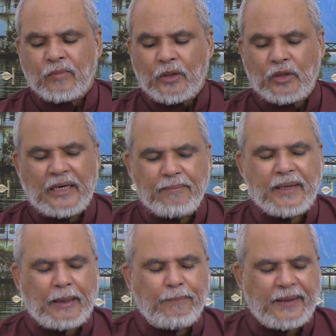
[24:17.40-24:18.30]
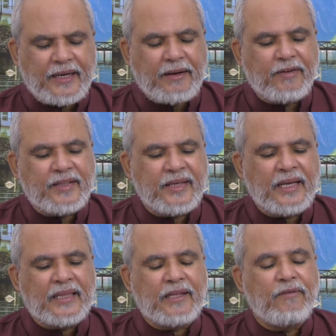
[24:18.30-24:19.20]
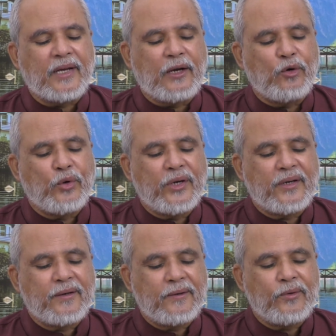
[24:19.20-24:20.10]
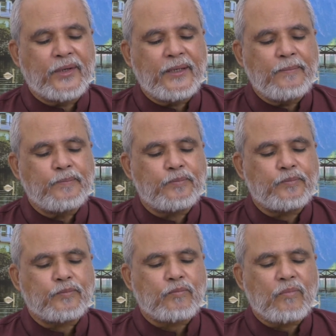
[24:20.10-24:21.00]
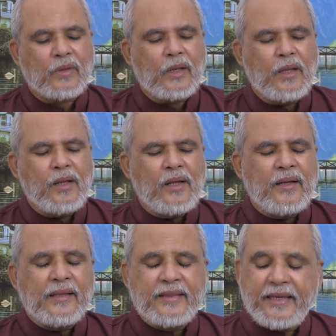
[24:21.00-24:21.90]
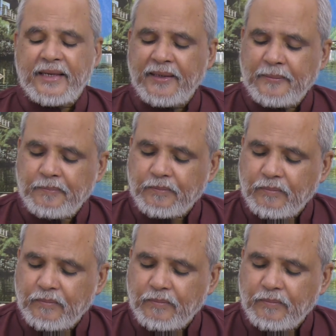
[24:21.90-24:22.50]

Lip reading: So let me complete everything and then we can do it. Okay? Then